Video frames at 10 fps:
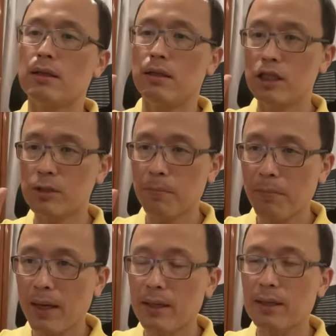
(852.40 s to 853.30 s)

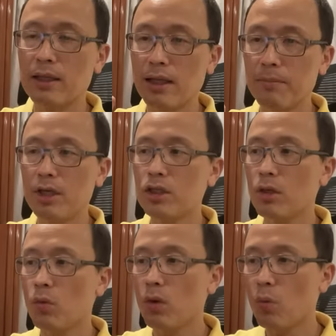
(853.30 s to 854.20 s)
despite the
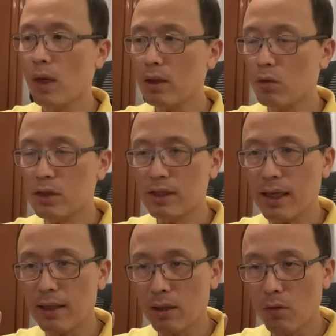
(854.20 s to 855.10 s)
temptation, we want to
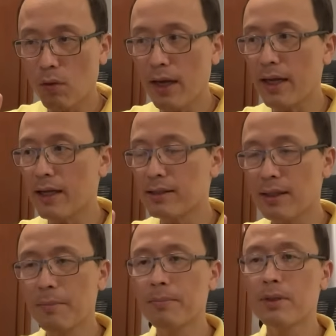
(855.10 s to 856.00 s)
set the right
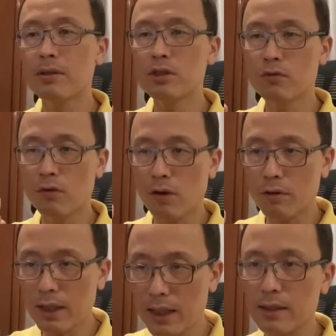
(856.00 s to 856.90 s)
examples for
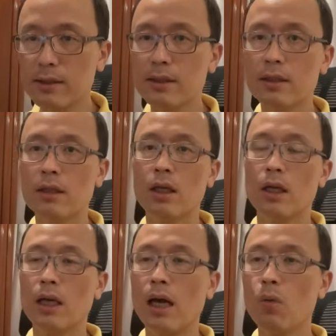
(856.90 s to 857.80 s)
our kids.
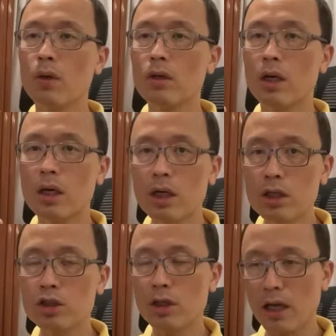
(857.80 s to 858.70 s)
I want to
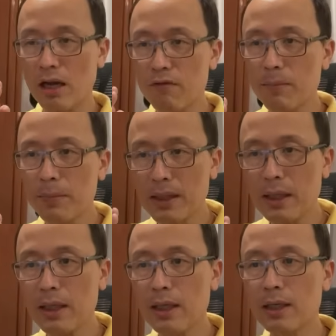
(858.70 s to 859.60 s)
urge
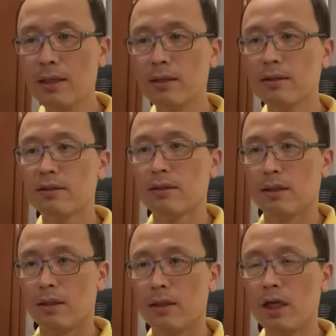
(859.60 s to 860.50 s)
everybody here
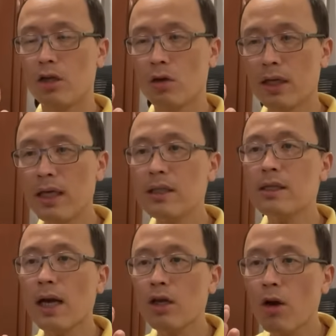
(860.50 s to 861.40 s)
that your
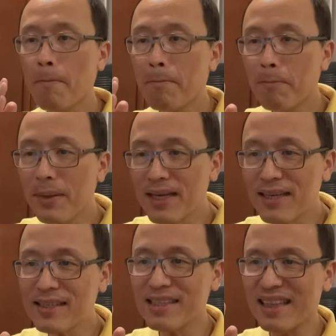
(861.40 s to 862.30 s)
kids are your
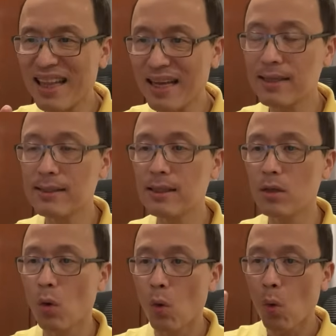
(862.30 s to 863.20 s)
biggest
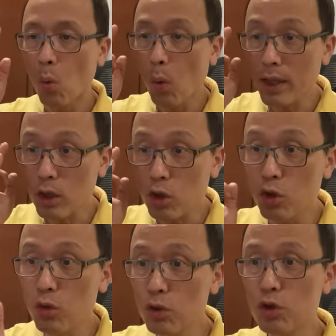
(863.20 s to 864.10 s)
legacy. What
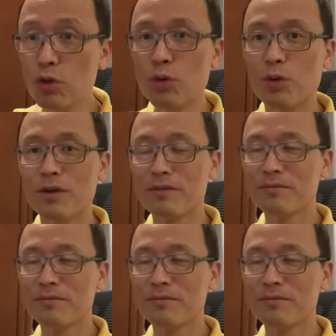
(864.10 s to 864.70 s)
you do,